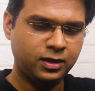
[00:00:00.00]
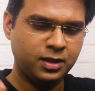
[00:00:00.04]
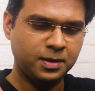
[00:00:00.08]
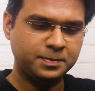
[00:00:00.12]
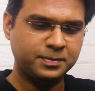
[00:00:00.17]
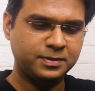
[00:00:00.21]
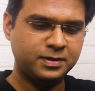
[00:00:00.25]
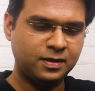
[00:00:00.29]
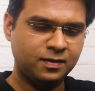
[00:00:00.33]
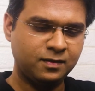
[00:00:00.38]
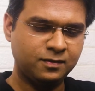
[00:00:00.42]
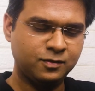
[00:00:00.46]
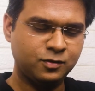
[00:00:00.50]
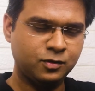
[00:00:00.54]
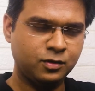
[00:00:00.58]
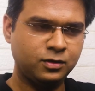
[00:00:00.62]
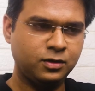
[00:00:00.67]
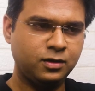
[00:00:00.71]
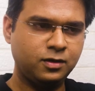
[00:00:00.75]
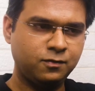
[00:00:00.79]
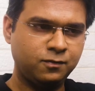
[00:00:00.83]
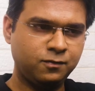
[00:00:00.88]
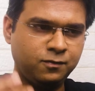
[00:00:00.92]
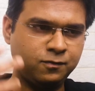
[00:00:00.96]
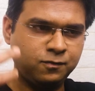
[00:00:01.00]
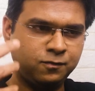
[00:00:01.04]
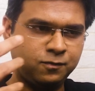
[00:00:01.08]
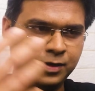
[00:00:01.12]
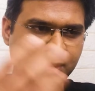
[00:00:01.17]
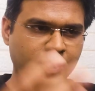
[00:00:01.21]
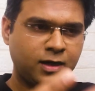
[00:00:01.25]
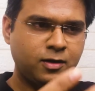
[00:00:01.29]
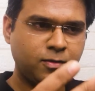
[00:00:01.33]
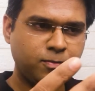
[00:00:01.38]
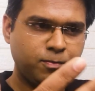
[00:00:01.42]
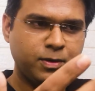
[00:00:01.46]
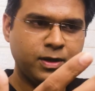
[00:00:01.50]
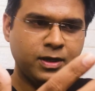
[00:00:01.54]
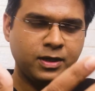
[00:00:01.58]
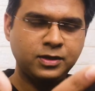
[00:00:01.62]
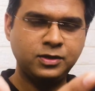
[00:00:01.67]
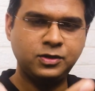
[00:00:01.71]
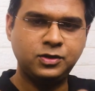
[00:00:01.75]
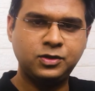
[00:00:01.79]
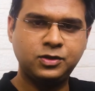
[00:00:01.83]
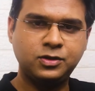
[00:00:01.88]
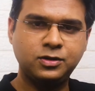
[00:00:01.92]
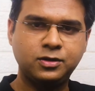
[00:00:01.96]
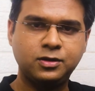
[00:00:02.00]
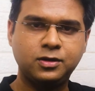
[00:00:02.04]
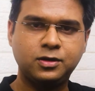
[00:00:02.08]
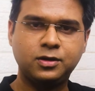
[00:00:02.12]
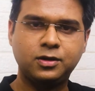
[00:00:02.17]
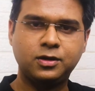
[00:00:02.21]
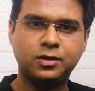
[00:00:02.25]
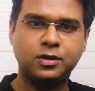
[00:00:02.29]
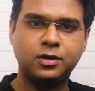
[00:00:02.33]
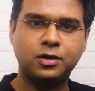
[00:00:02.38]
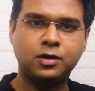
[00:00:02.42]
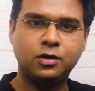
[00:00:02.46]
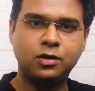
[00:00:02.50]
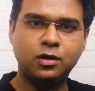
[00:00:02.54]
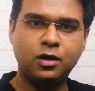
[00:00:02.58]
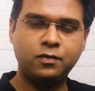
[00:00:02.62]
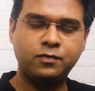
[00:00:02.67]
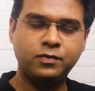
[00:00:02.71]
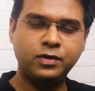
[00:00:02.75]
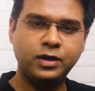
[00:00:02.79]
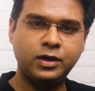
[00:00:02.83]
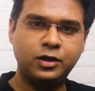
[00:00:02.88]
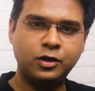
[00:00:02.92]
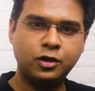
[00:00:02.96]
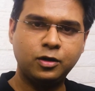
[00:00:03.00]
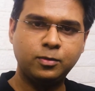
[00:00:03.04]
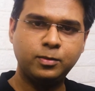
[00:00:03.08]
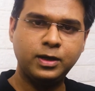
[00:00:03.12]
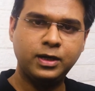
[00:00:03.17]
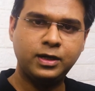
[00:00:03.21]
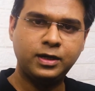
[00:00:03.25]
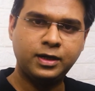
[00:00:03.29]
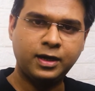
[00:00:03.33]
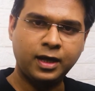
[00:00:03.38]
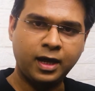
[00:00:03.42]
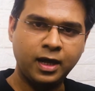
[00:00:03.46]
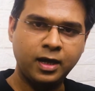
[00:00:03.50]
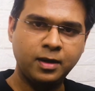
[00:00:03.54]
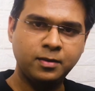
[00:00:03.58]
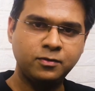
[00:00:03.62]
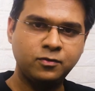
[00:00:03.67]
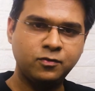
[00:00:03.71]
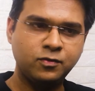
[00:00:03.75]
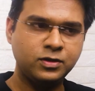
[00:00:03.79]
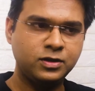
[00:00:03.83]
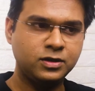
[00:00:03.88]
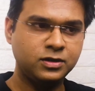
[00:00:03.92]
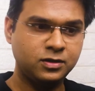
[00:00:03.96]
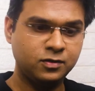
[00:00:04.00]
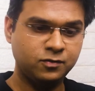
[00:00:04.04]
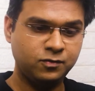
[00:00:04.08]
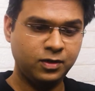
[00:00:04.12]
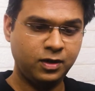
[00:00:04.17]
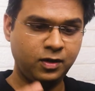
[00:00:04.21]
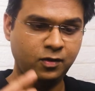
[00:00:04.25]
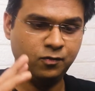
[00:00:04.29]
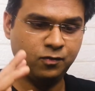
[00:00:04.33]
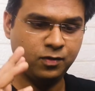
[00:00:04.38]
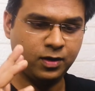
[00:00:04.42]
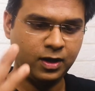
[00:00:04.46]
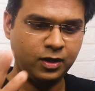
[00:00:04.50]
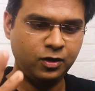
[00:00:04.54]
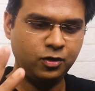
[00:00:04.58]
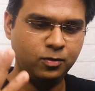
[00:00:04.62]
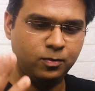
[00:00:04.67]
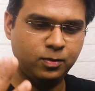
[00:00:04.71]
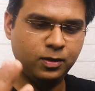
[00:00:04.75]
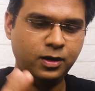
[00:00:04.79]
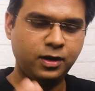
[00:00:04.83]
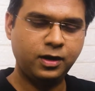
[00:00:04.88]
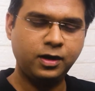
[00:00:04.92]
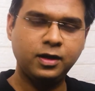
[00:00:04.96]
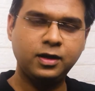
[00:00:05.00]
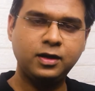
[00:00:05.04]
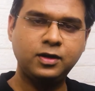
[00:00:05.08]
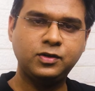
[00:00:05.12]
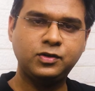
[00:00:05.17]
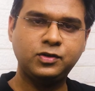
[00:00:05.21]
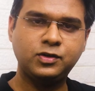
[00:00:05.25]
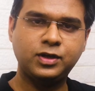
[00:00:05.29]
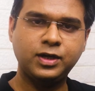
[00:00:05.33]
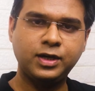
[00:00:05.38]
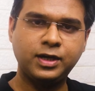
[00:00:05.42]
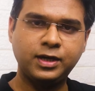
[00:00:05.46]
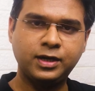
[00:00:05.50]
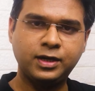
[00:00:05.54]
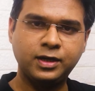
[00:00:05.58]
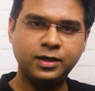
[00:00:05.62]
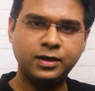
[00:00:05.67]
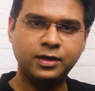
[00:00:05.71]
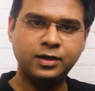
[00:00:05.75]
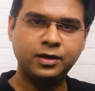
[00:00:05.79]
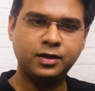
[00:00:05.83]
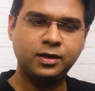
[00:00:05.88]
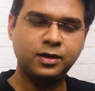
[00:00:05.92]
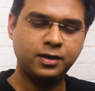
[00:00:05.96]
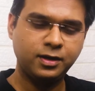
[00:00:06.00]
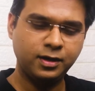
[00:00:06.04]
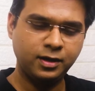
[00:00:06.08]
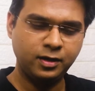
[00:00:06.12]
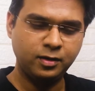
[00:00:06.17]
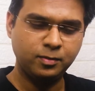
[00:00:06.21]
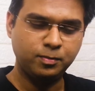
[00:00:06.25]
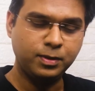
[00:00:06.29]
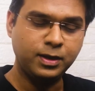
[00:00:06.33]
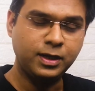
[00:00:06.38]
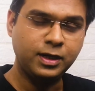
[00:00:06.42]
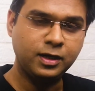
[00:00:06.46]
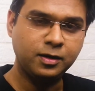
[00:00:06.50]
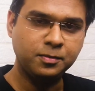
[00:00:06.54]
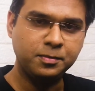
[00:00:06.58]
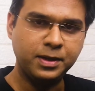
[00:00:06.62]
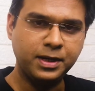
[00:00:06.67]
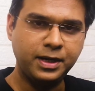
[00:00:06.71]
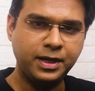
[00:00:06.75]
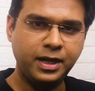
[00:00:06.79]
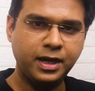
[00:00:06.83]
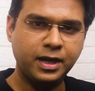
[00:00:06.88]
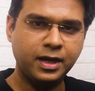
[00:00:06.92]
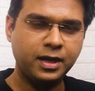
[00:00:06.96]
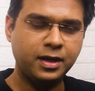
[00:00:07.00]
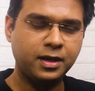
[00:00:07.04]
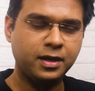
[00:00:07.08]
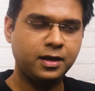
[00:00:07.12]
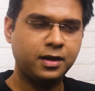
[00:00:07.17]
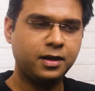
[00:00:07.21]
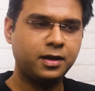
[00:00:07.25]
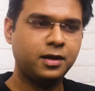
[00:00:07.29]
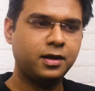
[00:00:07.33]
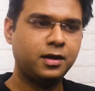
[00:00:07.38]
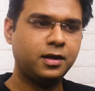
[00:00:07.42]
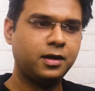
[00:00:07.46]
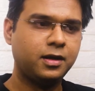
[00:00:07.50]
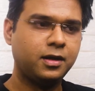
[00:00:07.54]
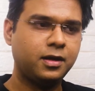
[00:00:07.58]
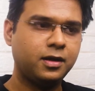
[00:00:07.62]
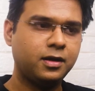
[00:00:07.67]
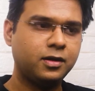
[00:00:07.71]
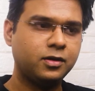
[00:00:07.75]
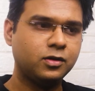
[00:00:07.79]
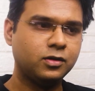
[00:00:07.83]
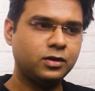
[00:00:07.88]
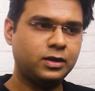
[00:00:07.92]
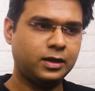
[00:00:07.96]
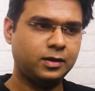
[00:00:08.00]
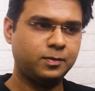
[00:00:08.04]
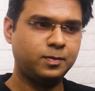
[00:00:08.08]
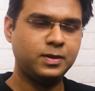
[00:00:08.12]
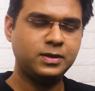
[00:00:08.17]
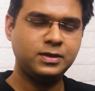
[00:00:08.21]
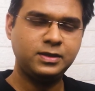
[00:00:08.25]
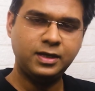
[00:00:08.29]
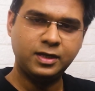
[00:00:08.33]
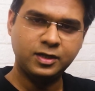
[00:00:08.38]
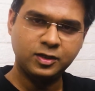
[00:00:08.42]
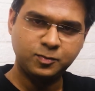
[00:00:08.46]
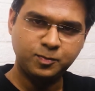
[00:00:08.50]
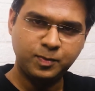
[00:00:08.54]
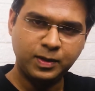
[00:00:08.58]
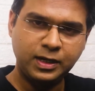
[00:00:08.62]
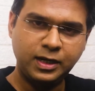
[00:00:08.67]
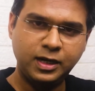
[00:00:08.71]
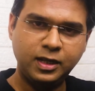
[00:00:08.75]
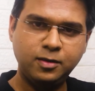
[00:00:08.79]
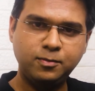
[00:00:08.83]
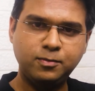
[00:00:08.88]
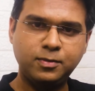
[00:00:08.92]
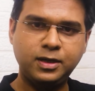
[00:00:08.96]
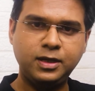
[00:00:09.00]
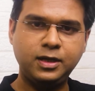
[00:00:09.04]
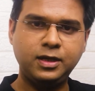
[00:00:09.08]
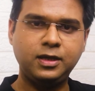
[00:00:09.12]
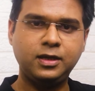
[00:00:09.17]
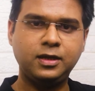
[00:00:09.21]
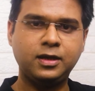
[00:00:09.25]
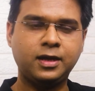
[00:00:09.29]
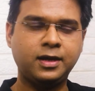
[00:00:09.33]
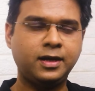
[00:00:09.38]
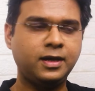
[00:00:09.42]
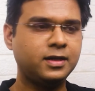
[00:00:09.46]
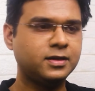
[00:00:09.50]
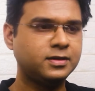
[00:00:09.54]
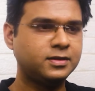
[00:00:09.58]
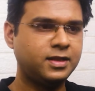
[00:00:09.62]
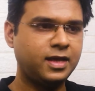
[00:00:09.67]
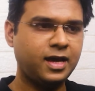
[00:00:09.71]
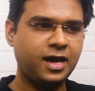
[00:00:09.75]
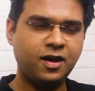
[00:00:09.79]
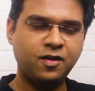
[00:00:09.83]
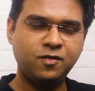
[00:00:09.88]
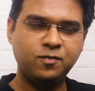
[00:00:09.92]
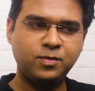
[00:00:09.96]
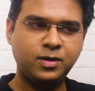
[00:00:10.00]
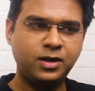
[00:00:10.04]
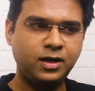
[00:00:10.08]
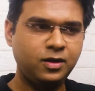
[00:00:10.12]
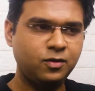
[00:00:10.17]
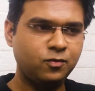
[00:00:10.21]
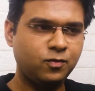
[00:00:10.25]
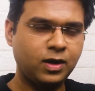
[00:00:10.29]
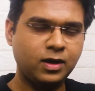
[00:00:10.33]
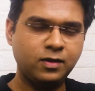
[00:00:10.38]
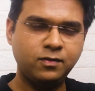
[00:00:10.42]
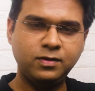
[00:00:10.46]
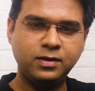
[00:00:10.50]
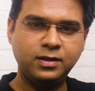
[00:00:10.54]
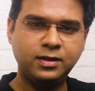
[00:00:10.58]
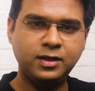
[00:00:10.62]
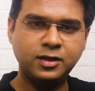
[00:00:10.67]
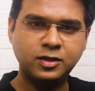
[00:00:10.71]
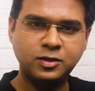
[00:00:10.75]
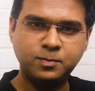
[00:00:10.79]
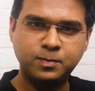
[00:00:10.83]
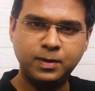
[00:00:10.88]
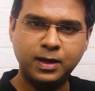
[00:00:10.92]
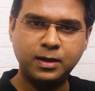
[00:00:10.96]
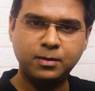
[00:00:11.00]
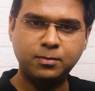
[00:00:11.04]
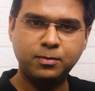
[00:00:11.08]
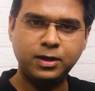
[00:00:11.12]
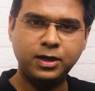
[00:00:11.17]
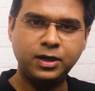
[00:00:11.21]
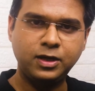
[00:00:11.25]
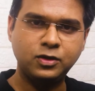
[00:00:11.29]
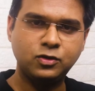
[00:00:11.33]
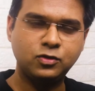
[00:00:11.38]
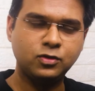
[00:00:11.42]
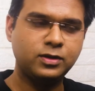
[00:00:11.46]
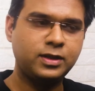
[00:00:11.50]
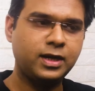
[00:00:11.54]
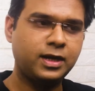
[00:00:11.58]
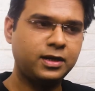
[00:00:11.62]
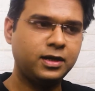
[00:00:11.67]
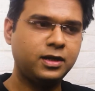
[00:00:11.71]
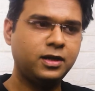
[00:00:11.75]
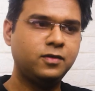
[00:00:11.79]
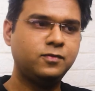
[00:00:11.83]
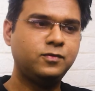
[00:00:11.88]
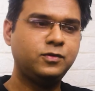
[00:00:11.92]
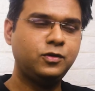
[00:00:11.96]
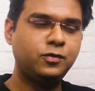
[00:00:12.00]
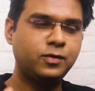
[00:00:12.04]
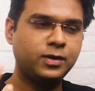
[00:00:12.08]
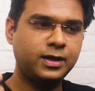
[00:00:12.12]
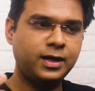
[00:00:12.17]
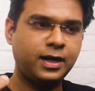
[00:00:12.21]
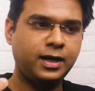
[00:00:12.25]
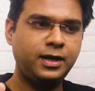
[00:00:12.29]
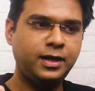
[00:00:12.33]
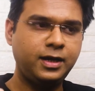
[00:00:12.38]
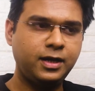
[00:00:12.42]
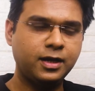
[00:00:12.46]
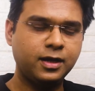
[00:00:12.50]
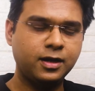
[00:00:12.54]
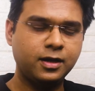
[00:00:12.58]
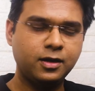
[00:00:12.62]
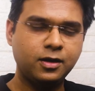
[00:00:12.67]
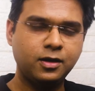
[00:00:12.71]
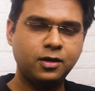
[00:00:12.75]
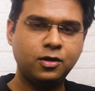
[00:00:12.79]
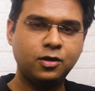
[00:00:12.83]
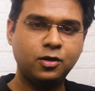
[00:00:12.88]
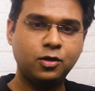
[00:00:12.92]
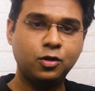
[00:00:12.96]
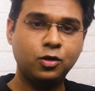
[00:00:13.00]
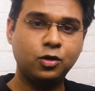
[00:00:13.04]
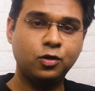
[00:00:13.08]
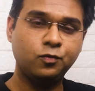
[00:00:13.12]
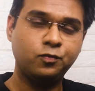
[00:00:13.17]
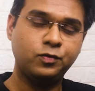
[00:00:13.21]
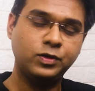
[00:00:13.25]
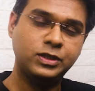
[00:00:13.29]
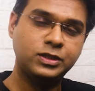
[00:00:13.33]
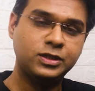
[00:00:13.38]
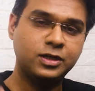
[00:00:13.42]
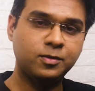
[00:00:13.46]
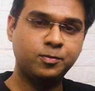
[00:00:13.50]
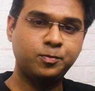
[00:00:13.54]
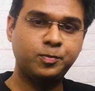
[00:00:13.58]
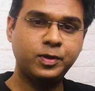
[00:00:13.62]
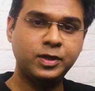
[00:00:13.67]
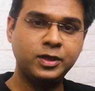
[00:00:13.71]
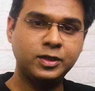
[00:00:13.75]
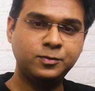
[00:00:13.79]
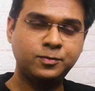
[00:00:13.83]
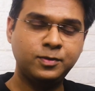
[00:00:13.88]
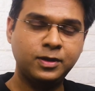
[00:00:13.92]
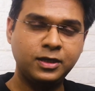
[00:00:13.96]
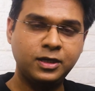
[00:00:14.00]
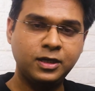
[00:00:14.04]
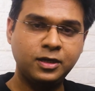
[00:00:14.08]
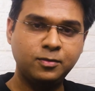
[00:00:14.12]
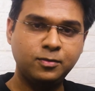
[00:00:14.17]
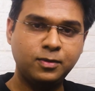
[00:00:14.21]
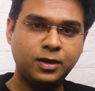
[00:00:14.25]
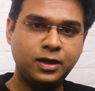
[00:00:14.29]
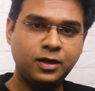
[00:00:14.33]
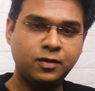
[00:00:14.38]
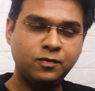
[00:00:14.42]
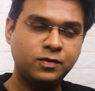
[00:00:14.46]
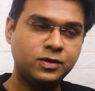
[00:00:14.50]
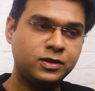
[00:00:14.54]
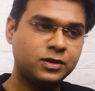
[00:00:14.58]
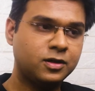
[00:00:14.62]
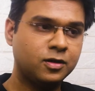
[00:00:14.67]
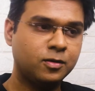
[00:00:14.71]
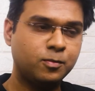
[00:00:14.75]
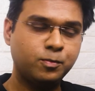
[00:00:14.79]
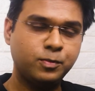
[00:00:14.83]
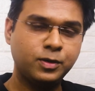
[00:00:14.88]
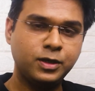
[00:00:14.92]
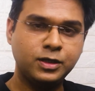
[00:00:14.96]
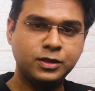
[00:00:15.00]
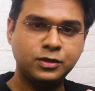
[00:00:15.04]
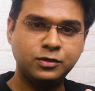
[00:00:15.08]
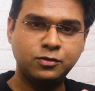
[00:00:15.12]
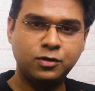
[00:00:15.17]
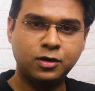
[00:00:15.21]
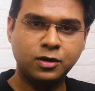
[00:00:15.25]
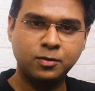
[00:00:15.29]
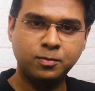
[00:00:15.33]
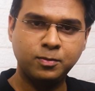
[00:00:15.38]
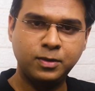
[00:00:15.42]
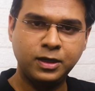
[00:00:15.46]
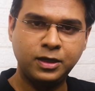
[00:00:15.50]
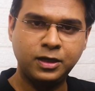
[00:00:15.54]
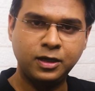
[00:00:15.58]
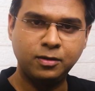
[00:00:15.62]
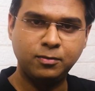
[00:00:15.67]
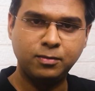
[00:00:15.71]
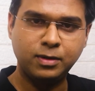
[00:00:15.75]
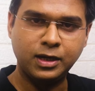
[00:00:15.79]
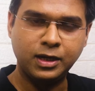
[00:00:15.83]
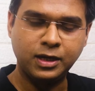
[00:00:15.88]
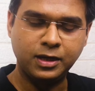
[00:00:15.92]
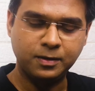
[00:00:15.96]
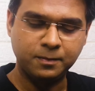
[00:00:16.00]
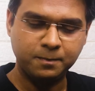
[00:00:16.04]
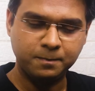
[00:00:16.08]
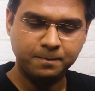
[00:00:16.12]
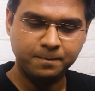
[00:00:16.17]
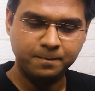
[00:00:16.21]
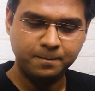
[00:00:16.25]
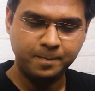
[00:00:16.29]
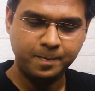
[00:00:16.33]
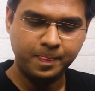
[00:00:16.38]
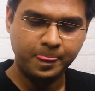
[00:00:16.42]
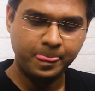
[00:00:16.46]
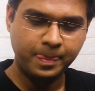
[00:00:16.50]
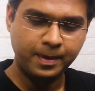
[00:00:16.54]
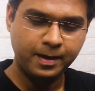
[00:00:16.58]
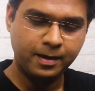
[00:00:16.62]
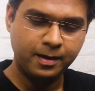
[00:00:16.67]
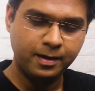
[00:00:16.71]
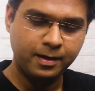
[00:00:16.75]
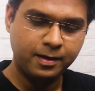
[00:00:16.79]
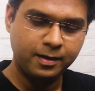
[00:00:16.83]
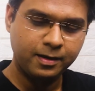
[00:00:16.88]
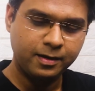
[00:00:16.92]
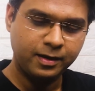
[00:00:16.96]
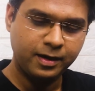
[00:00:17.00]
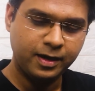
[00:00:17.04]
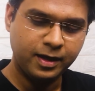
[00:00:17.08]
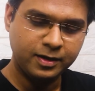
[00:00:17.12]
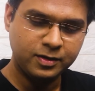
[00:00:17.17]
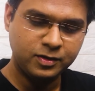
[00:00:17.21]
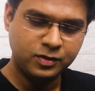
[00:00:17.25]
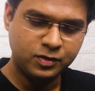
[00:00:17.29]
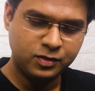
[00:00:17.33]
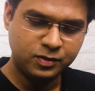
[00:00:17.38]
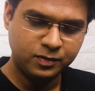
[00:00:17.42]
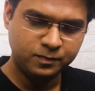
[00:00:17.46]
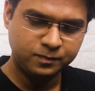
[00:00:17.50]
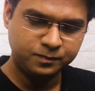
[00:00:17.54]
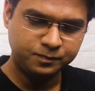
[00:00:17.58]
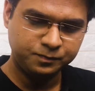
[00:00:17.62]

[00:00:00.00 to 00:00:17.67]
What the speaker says: themselves on the front page of Economic Times, which is a very valuable real estate in print media. So that means they are spending money. Unless they have money, why will they spend money? So that gives you an idea of which company is making money, which company is not making money. Next,